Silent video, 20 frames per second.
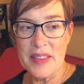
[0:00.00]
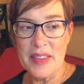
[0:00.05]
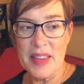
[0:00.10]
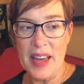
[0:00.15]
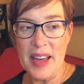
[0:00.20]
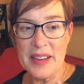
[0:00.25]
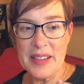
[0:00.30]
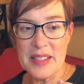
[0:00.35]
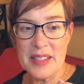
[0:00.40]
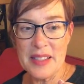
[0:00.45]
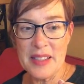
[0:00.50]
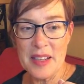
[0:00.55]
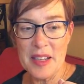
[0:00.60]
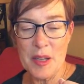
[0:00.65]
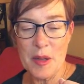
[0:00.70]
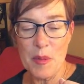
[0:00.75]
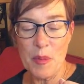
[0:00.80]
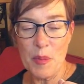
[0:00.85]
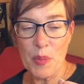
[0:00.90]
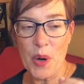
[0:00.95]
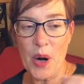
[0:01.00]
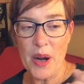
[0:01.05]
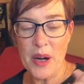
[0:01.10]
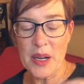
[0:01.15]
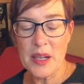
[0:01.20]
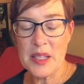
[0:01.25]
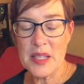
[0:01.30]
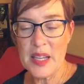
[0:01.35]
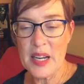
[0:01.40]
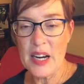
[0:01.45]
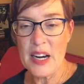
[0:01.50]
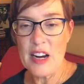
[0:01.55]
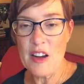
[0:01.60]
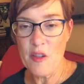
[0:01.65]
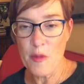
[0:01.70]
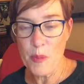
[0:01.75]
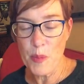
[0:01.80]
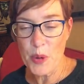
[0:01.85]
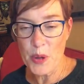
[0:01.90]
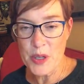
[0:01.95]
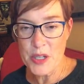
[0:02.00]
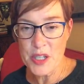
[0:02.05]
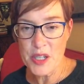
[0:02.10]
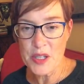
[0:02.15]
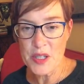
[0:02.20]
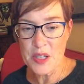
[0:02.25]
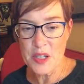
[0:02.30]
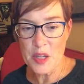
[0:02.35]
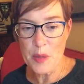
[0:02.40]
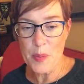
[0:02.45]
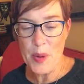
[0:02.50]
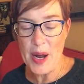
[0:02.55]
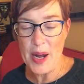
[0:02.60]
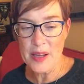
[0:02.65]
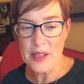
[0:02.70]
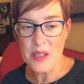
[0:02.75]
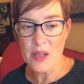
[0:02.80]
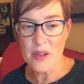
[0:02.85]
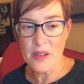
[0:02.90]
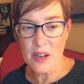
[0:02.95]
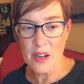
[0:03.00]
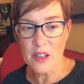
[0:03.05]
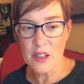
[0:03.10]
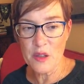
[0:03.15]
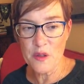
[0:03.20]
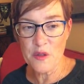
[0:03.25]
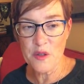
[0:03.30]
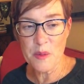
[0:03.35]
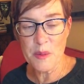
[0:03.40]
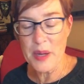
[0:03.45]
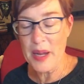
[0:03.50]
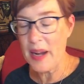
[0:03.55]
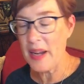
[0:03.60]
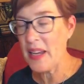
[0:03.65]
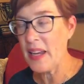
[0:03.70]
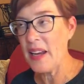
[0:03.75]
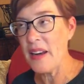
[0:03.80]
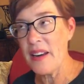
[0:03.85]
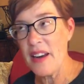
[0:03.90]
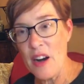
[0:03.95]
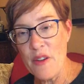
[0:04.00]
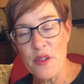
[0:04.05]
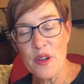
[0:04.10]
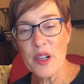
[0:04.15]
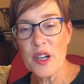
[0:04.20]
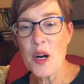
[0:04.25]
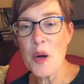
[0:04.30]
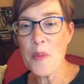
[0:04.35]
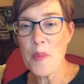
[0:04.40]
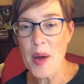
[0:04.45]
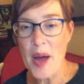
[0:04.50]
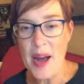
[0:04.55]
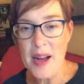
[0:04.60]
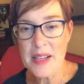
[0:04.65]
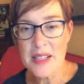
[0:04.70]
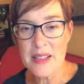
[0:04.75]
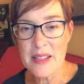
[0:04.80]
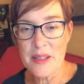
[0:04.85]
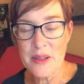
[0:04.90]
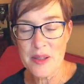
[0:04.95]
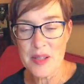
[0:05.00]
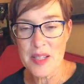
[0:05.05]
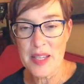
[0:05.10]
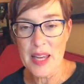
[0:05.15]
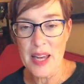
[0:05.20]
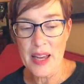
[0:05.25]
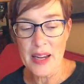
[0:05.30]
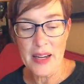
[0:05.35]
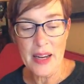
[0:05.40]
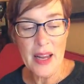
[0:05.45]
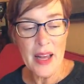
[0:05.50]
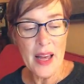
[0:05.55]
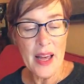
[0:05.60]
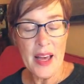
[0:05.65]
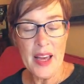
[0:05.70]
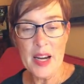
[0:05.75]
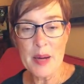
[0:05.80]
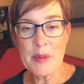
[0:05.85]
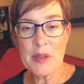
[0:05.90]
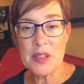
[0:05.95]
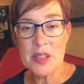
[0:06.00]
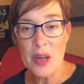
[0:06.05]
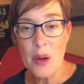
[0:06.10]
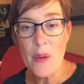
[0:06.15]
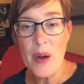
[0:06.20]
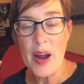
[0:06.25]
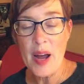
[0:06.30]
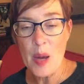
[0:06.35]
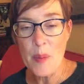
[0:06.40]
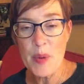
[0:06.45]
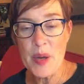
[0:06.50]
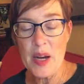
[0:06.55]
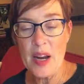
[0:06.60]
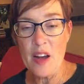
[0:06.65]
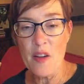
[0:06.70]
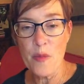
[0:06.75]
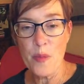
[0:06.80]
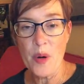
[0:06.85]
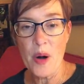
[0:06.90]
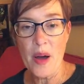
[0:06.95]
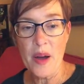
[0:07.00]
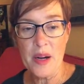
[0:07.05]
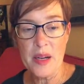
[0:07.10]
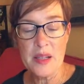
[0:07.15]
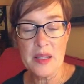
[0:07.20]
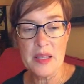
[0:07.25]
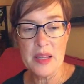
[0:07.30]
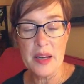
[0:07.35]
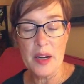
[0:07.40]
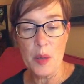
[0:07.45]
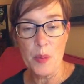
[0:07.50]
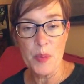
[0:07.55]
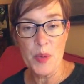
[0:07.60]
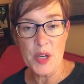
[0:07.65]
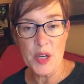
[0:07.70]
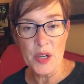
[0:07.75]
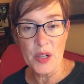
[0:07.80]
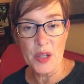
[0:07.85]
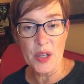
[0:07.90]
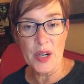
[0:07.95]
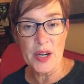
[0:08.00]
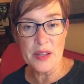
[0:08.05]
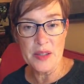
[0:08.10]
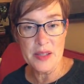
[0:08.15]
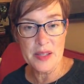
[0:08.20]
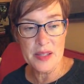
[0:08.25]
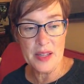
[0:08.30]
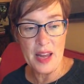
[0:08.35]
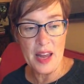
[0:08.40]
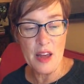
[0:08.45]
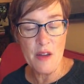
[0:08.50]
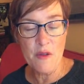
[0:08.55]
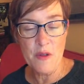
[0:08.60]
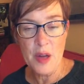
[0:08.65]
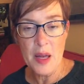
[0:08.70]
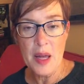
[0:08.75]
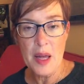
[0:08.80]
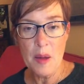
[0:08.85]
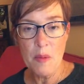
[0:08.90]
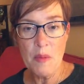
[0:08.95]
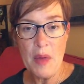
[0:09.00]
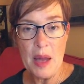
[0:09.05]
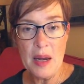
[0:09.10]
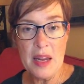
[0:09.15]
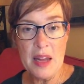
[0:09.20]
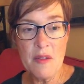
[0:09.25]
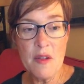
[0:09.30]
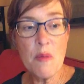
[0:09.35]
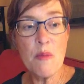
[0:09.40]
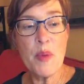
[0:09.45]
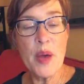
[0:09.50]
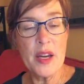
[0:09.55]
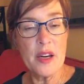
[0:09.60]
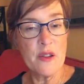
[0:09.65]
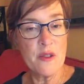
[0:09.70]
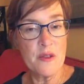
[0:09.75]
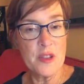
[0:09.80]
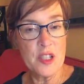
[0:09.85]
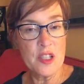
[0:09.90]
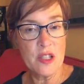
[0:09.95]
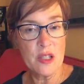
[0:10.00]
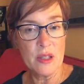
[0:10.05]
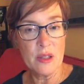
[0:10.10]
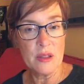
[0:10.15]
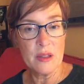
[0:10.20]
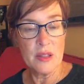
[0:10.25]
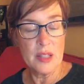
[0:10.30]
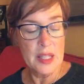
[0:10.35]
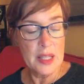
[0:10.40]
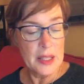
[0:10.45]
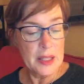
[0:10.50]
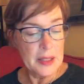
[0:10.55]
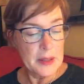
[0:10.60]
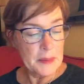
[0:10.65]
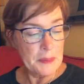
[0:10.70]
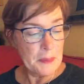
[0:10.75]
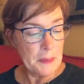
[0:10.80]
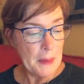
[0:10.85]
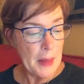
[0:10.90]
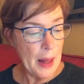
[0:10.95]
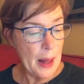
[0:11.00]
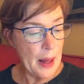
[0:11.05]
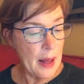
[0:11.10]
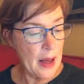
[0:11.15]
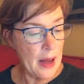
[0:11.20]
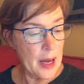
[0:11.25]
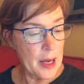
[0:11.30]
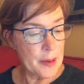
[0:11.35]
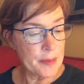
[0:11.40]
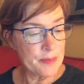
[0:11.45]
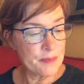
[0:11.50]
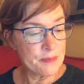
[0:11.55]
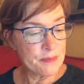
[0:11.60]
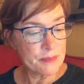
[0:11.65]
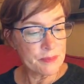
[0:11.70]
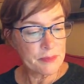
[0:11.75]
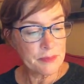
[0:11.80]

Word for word: that products that I have purchased in the past are not good for me. I can never go back to those again. And I'm so happy to have products that are pure and safe and even beneficial. Um,